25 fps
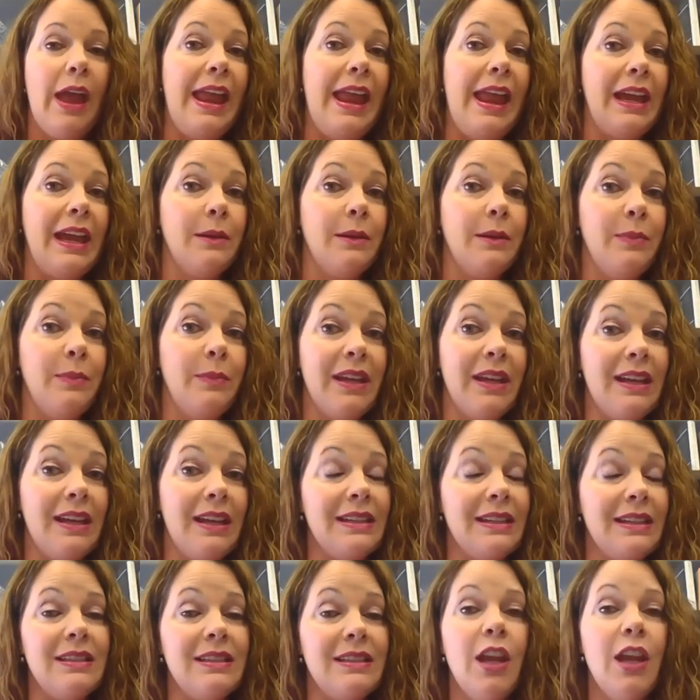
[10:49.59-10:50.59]
And
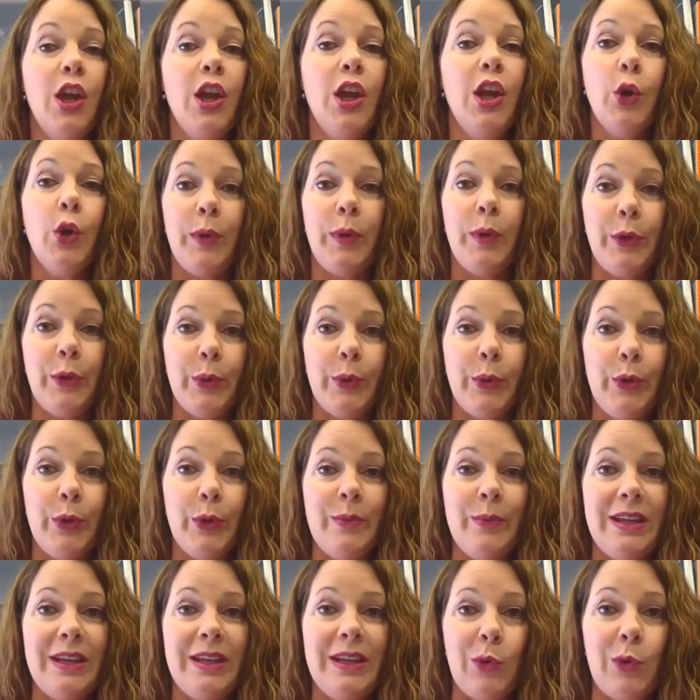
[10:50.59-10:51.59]
because
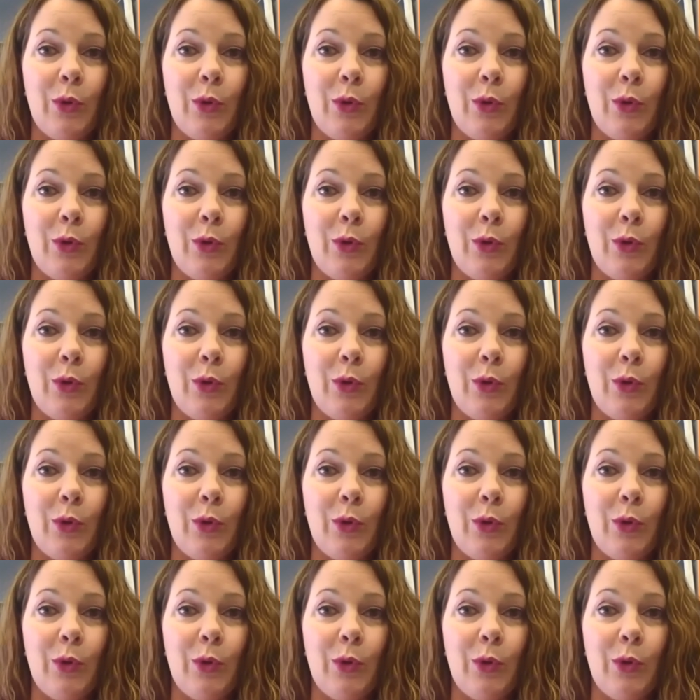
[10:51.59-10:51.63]
recruitment